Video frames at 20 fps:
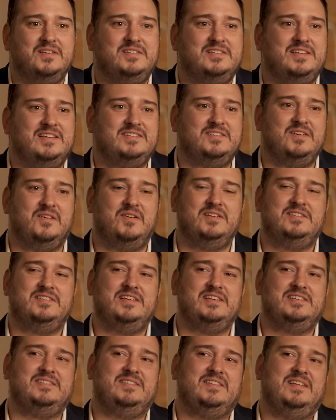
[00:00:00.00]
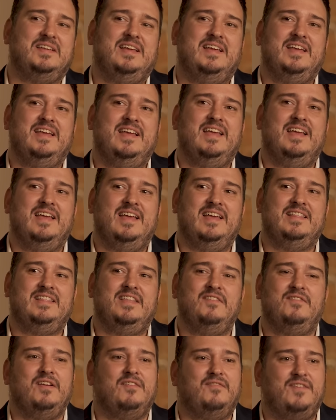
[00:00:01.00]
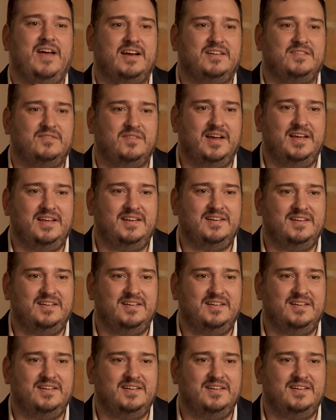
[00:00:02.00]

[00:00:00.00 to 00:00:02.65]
it's just different effects, right?